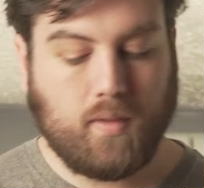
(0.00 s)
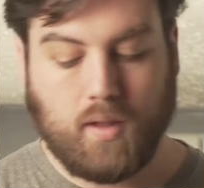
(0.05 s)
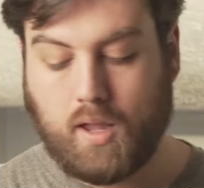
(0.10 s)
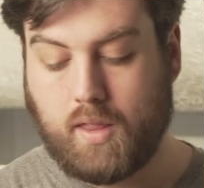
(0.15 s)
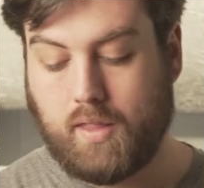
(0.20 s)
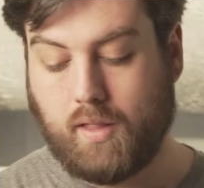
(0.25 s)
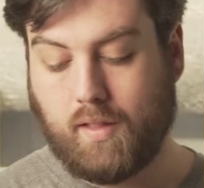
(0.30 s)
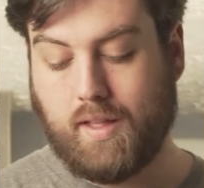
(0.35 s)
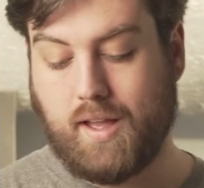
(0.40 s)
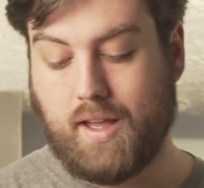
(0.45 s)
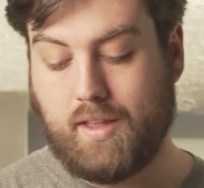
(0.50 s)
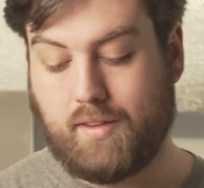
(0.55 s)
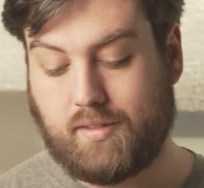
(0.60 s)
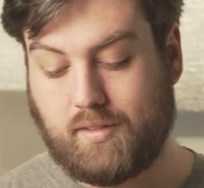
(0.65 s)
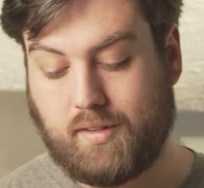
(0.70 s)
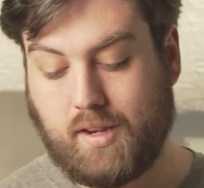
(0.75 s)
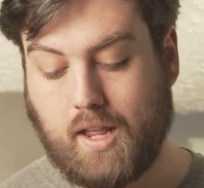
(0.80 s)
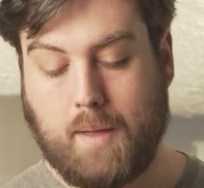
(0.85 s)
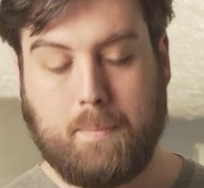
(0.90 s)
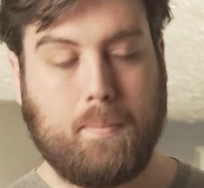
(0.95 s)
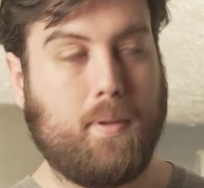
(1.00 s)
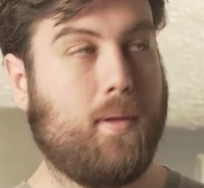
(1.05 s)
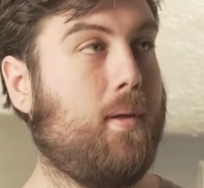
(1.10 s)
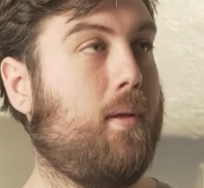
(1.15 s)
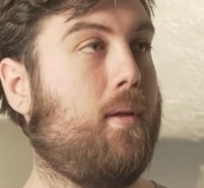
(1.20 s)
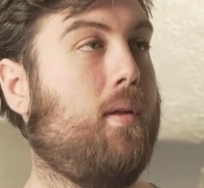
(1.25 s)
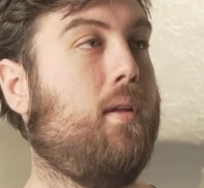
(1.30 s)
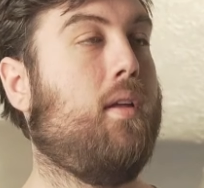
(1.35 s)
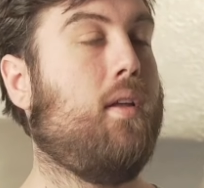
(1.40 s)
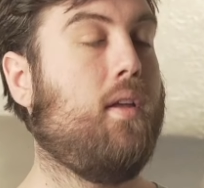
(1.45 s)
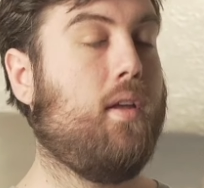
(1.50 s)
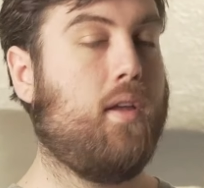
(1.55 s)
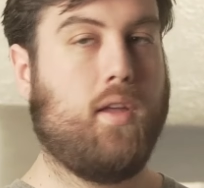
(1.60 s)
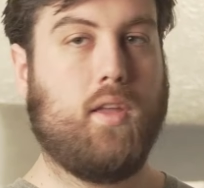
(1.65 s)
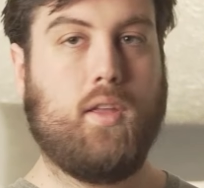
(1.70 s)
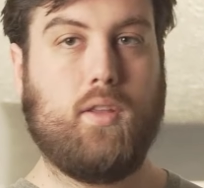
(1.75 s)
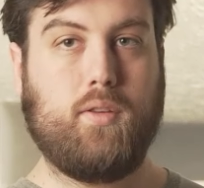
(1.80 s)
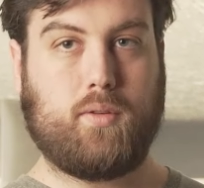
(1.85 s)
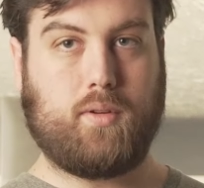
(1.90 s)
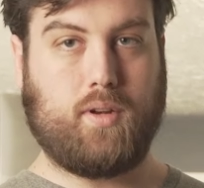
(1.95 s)
And the last step
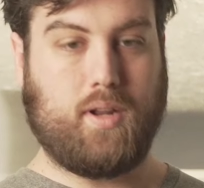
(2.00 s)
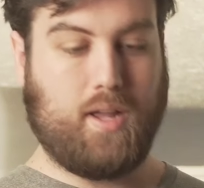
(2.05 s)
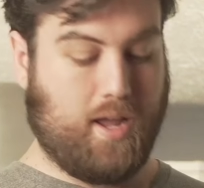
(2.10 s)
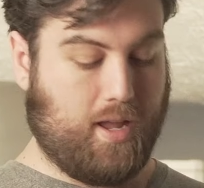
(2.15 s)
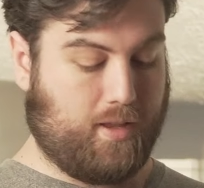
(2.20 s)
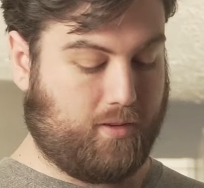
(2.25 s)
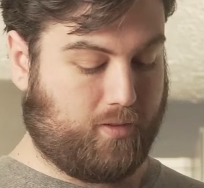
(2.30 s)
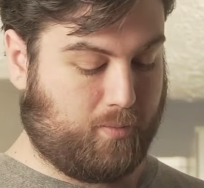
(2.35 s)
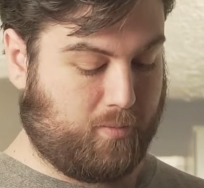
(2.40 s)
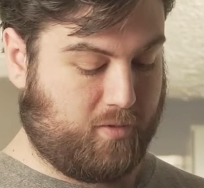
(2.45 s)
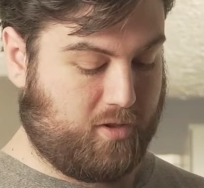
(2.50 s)
is we're gonna add some